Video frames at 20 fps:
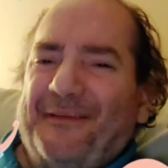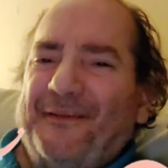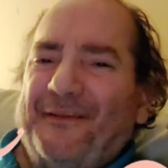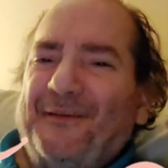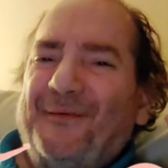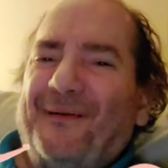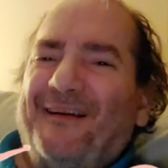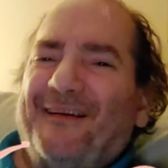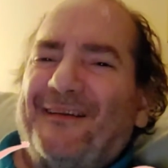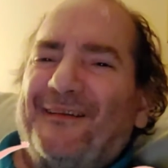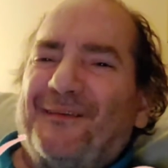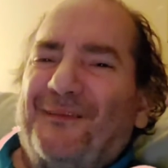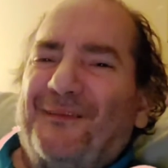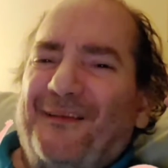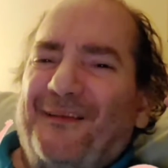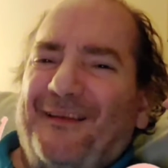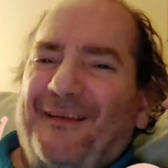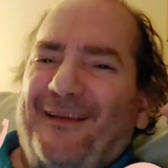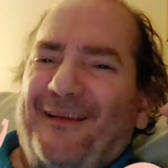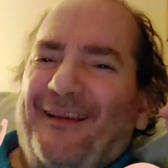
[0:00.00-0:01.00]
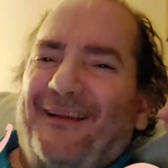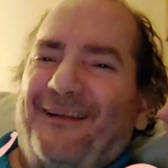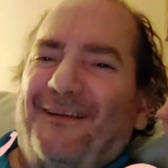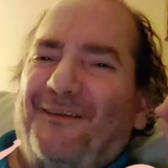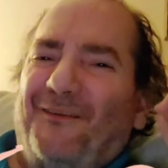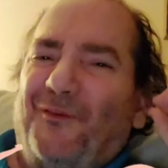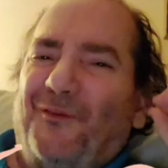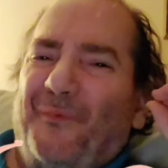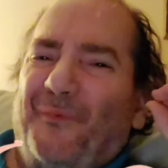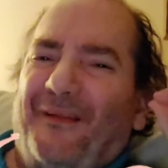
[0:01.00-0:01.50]
You are looking at a
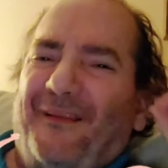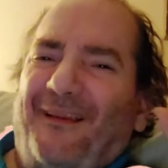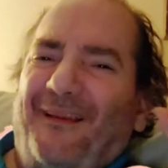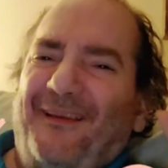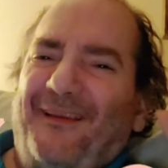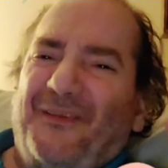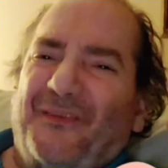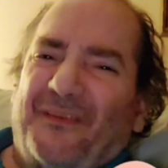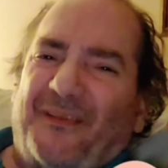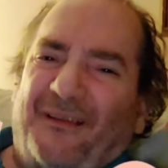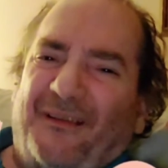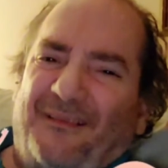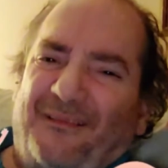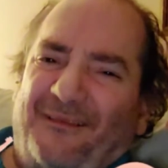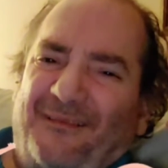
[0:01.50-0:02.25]
simulation.